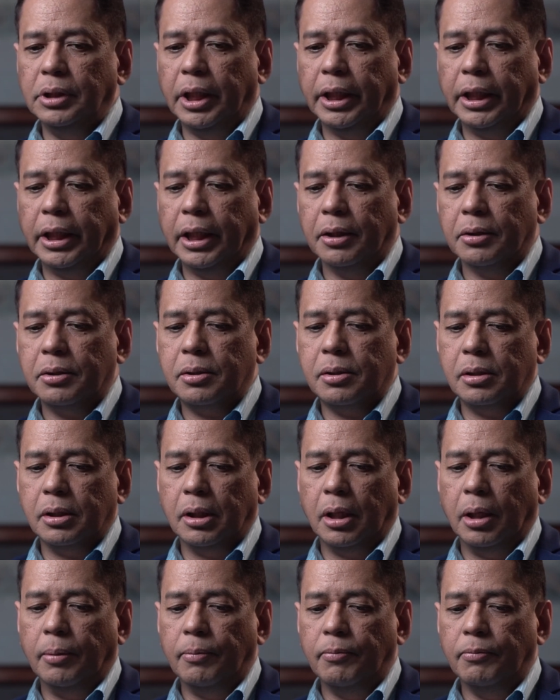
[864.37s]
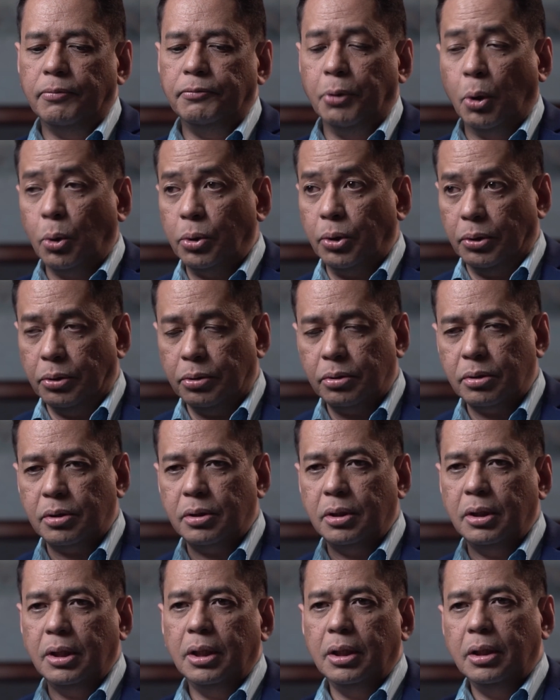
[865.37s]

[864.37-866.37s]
I guess, focus,